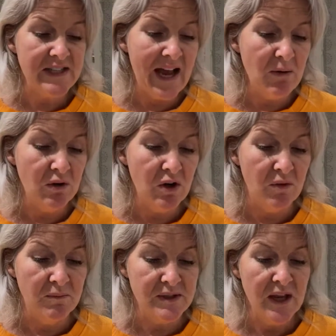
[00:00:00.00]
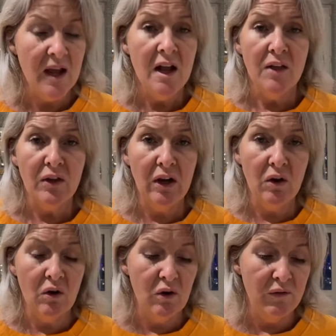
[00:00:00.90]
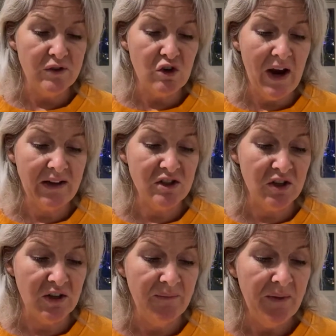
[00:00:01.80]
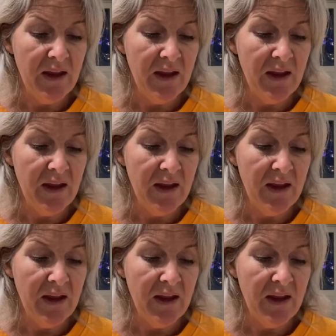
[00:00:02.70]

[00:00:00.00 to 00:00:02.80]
outcomes, the law of attraction.